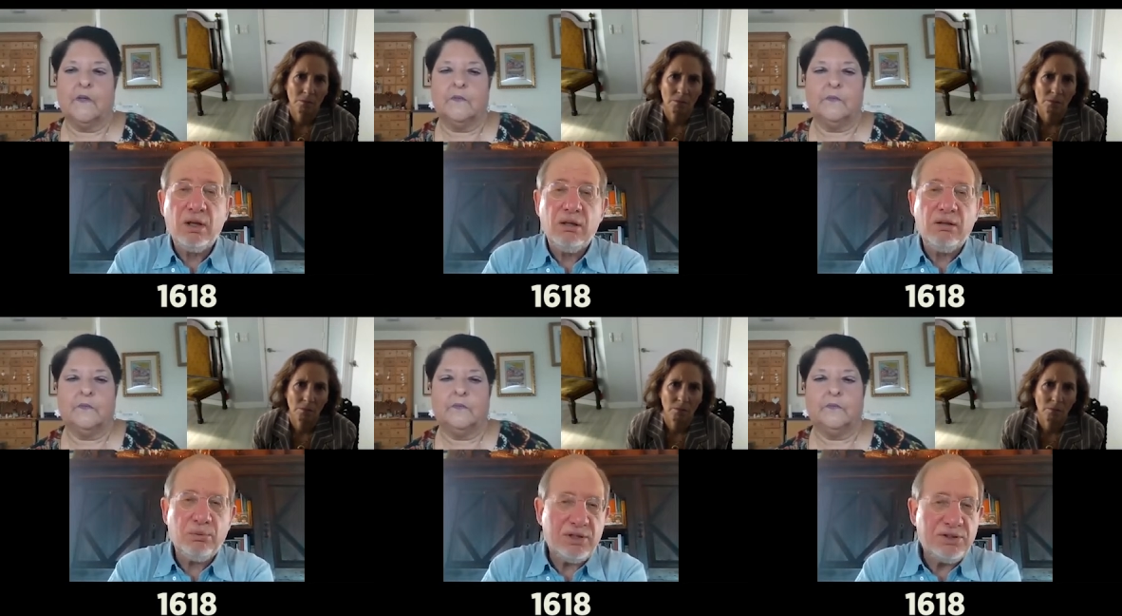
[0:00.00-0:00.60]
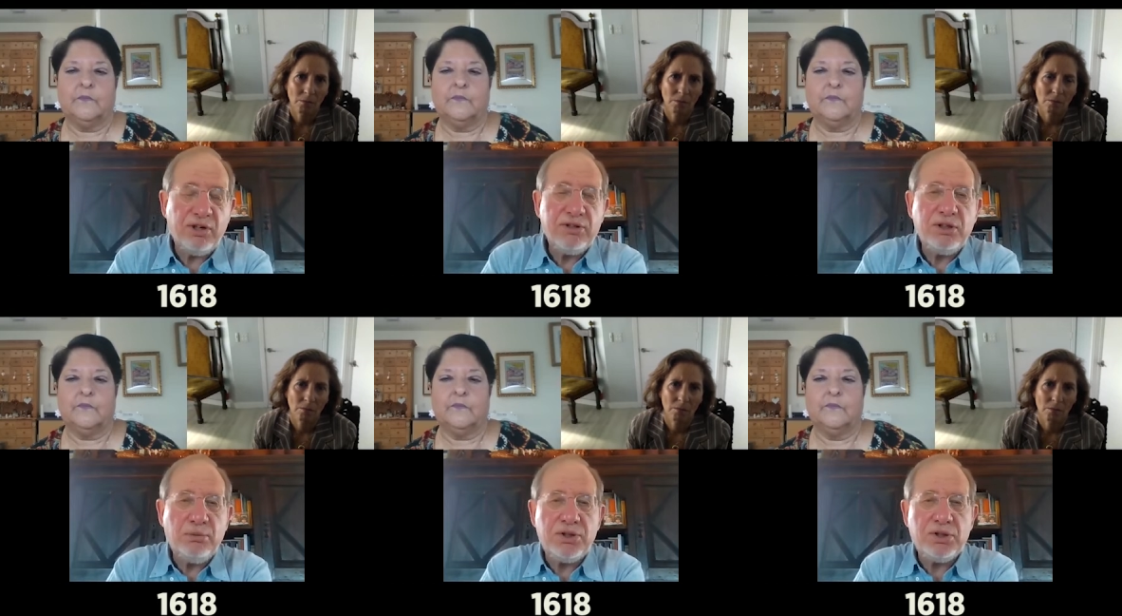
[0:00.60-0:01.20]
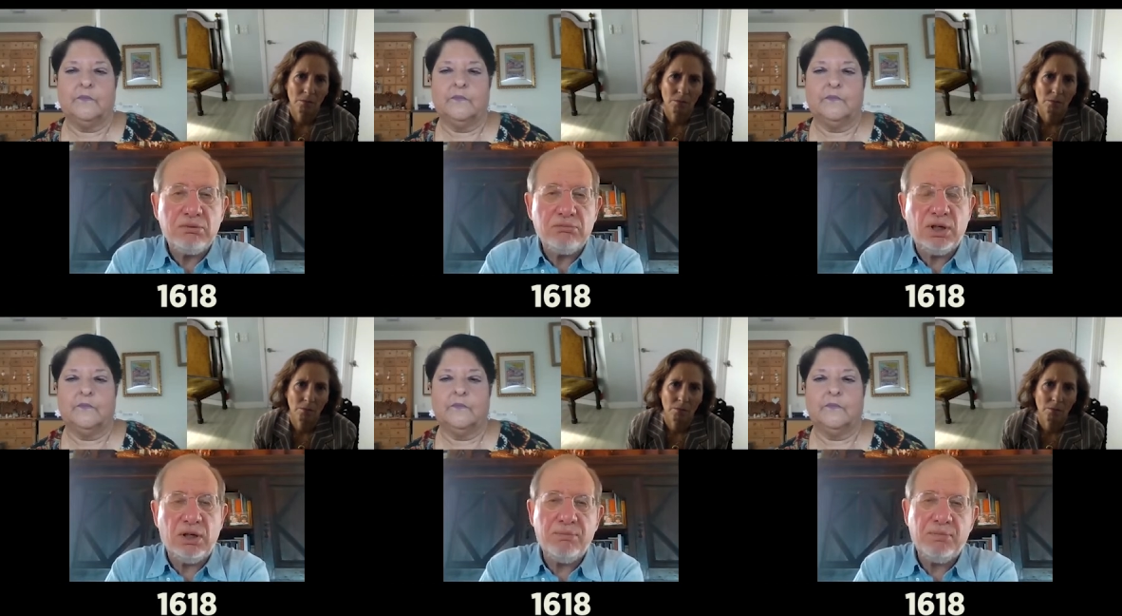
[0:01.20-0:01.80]
Speaker 1: uh, well, that's a very interesting question.
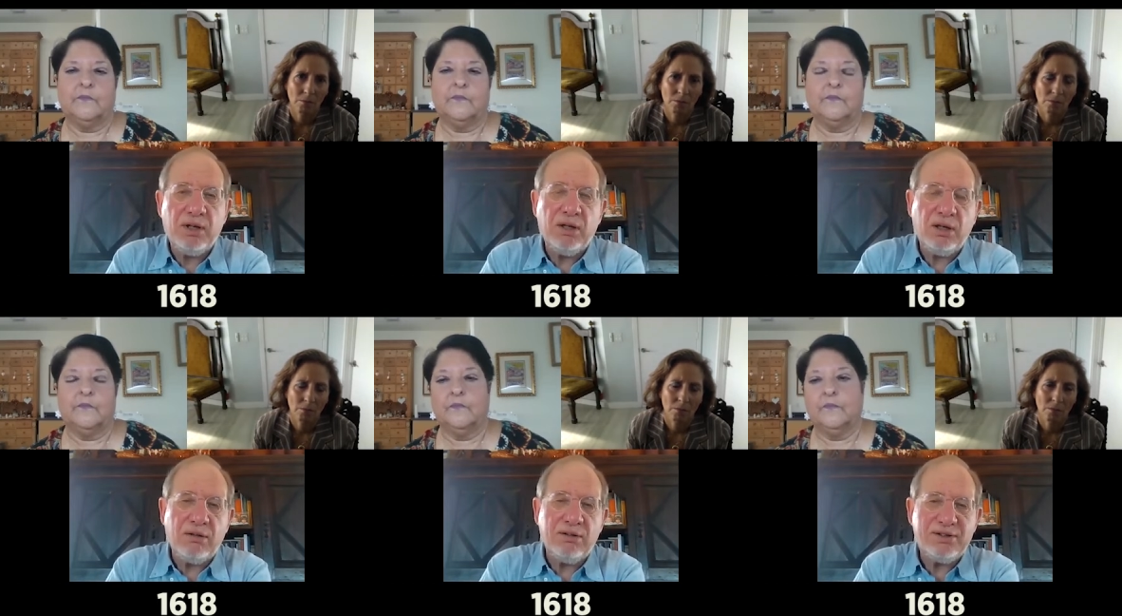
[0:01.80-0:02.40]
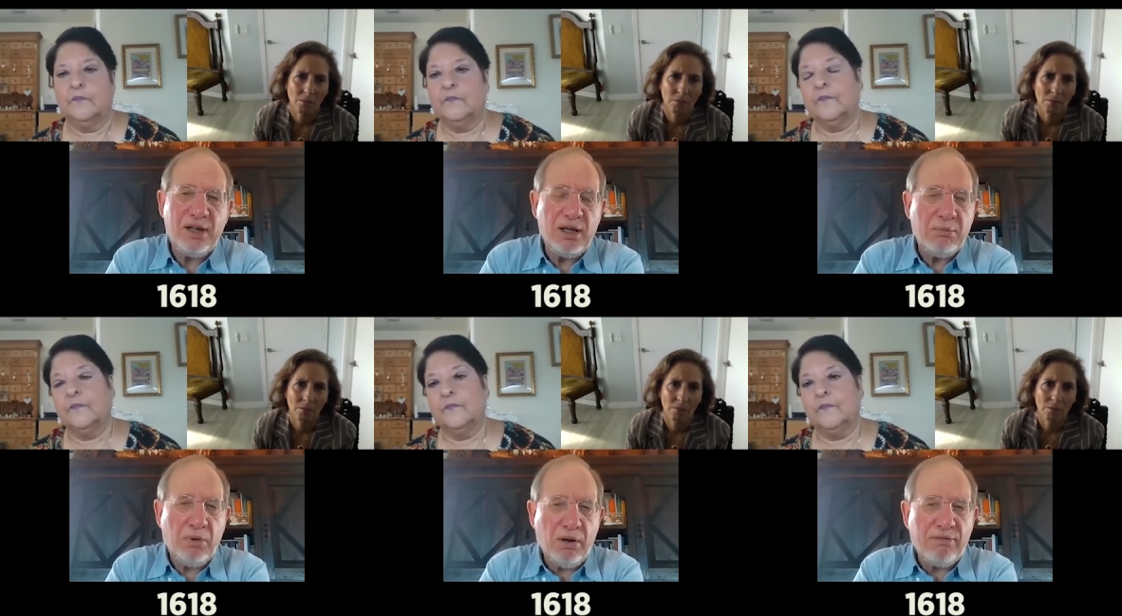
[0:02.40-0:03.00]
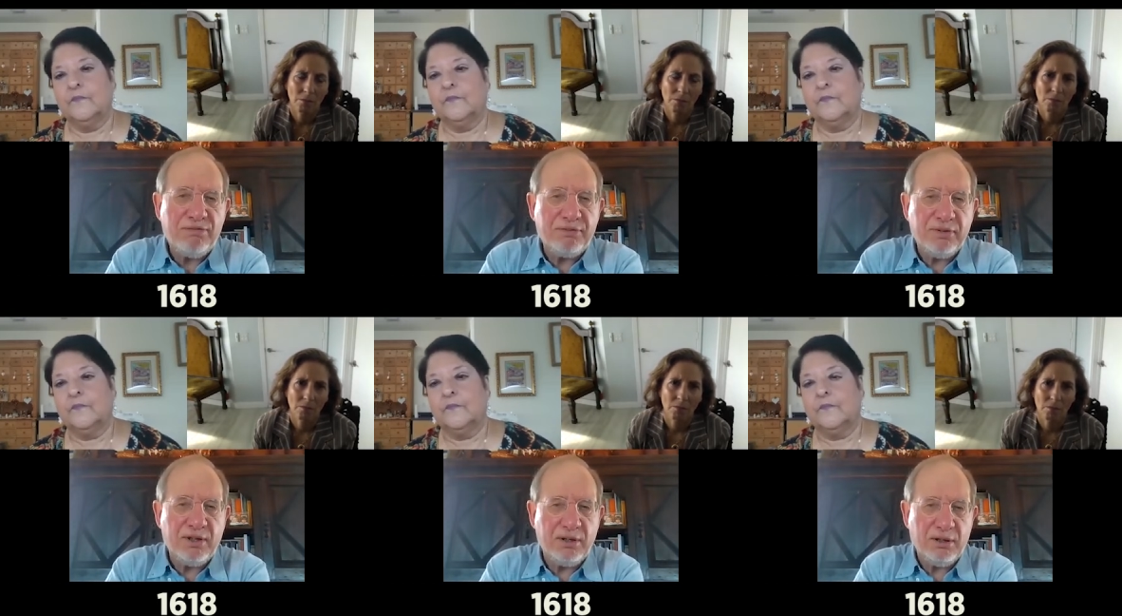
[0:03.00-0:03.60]
Um, at the time of
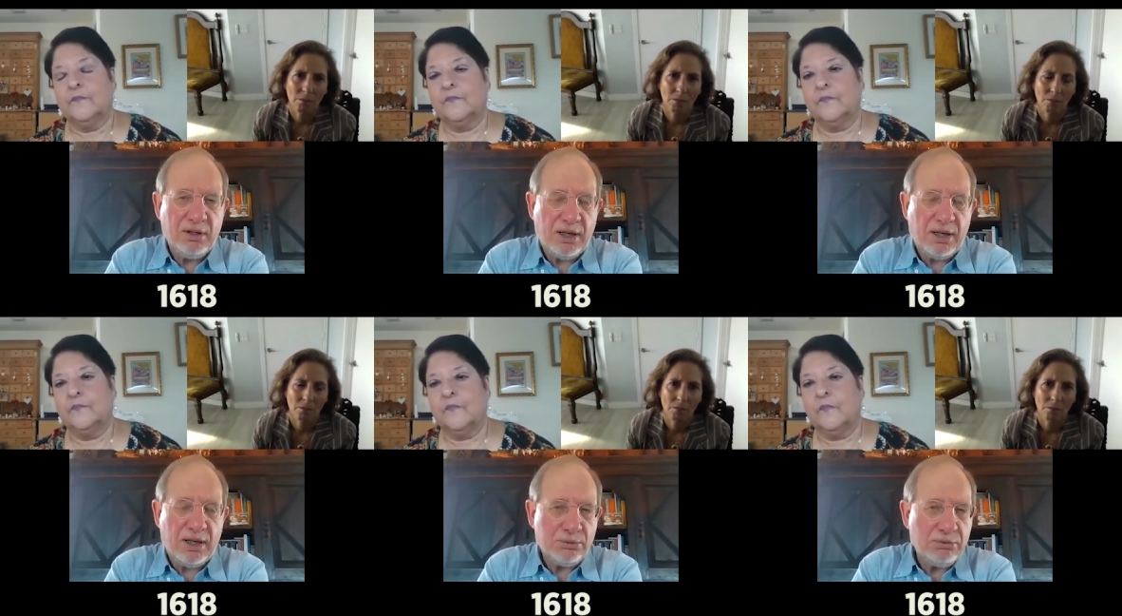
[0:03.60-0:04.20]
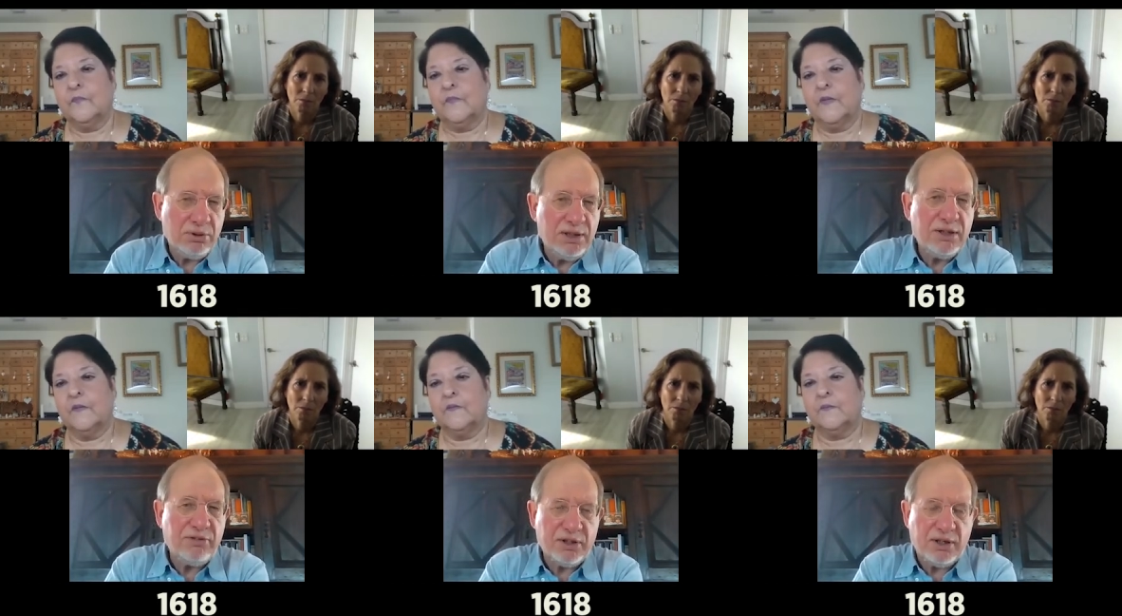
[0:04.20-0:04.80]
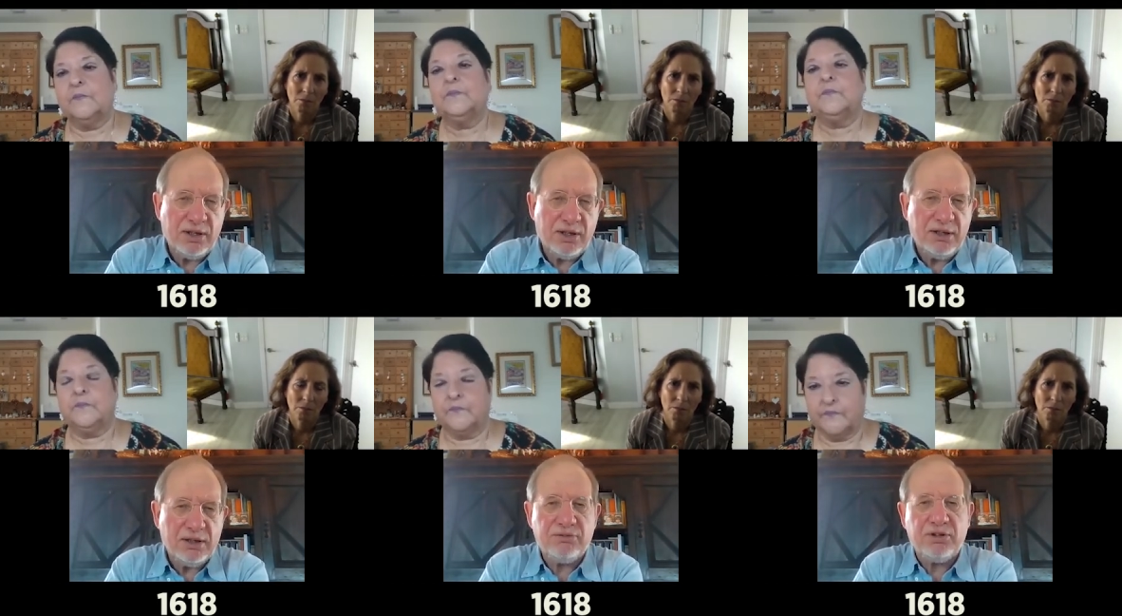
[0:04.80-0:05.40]
the actual edict,
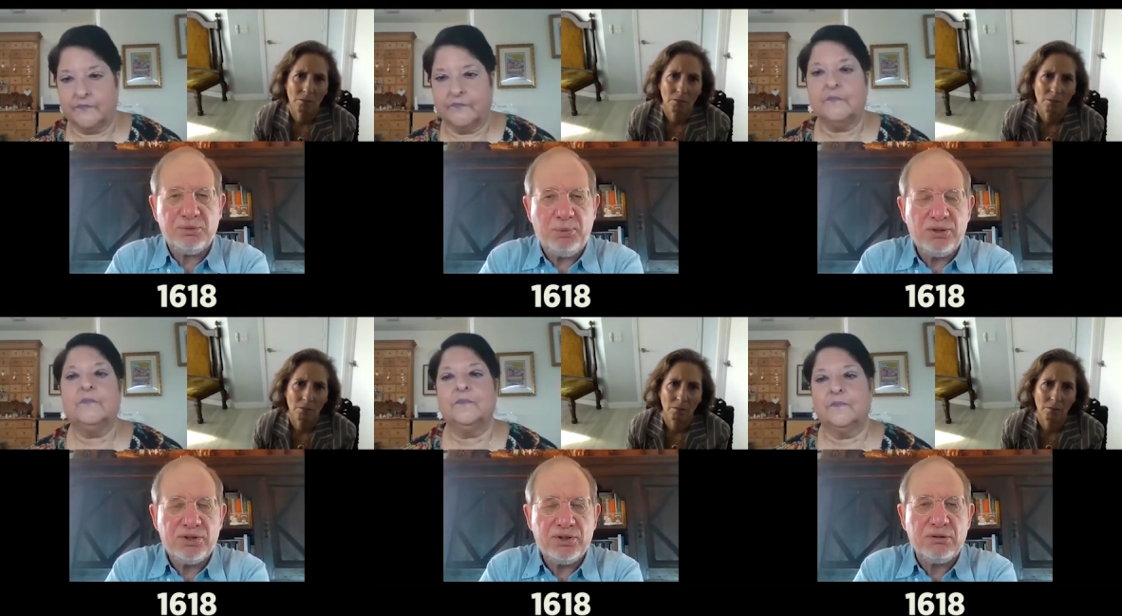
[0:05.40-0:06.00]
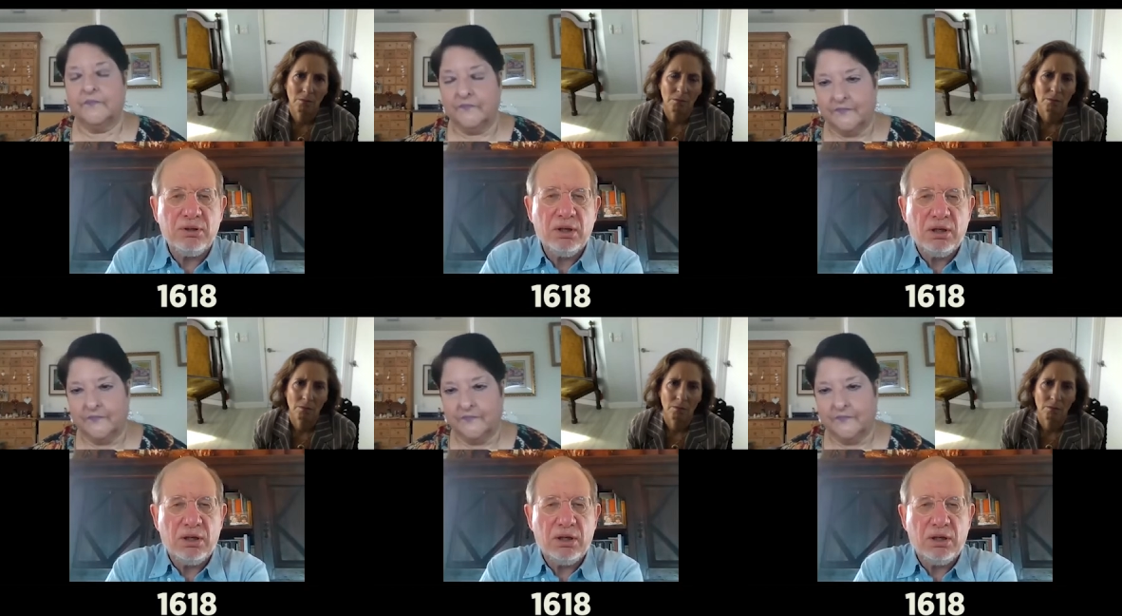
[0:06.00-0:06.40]
edict of expulsion,